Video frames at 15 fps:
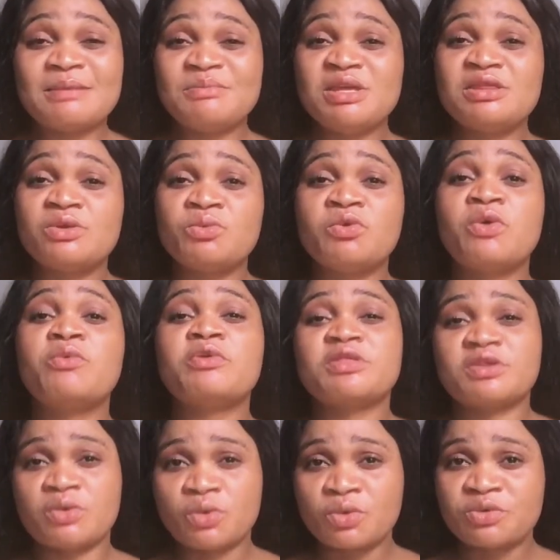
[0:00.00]
I mean the one
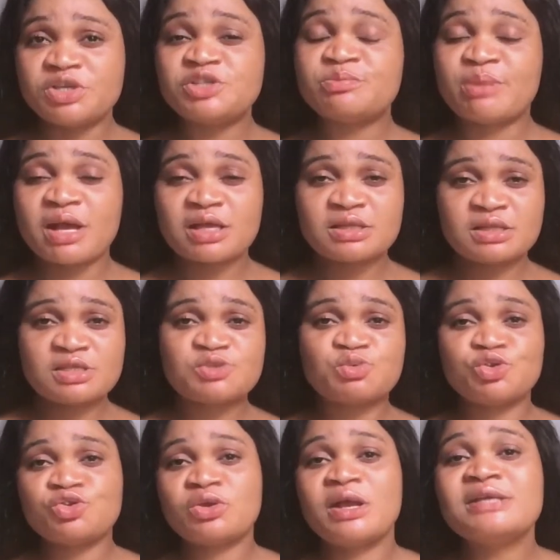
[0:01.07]
with the orange back, this
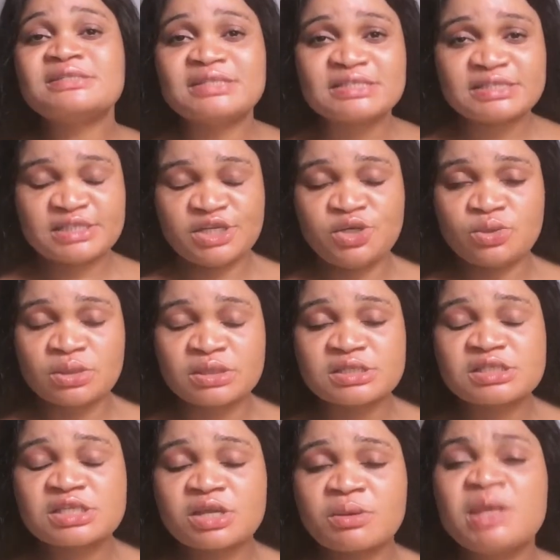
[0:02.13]
one you guys are seeing on the
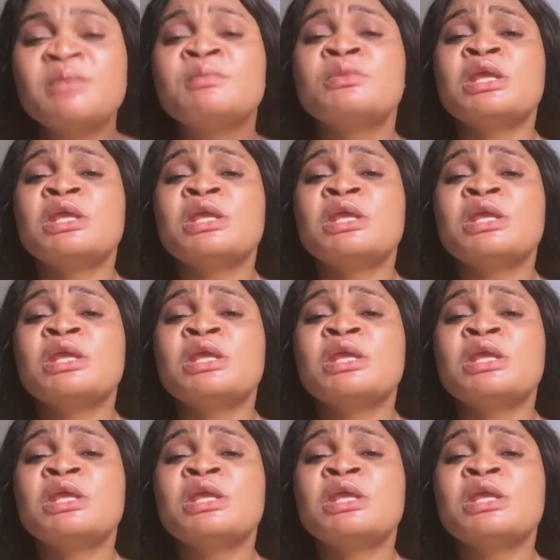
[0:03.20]
screen.